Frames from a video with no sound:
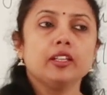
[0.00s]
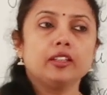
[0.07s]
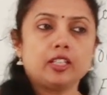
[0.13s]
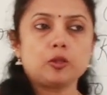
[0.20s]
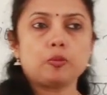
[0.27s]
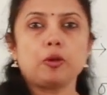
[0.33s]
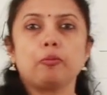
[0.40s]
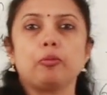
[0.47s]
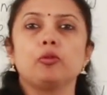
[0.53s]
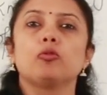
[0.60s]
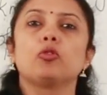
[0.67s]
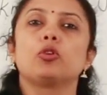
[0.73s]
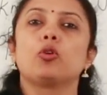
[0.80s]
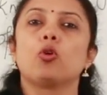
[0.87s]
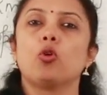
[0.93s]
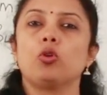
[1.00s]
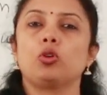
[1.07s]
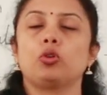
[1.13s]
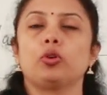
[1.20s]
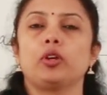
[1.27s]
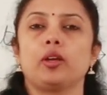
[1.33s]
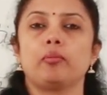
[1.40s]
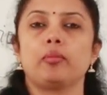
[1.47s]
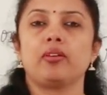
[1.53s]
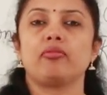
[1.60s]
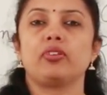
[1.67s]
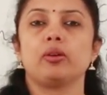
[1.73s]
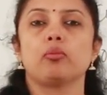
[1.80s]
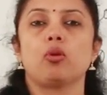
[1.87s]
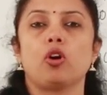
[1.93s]
These people would go to him
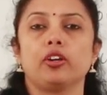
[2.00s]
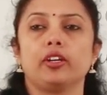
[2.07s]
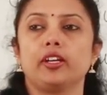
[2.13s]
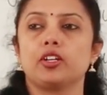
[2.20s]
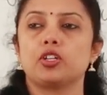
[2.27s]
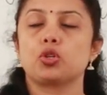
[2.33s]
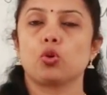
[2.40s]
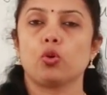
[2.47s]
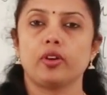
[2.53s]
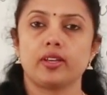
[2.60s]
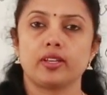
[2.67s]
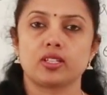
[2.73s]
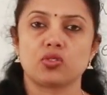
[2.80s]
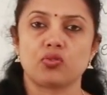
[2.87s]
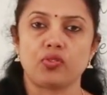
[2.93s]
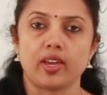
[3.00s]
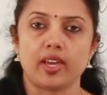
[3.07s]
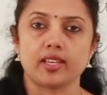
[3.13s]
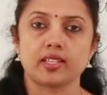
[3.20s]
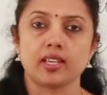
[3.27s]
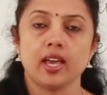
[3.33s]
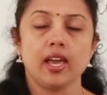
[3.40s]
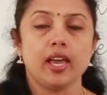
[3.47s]
every morning, show his face.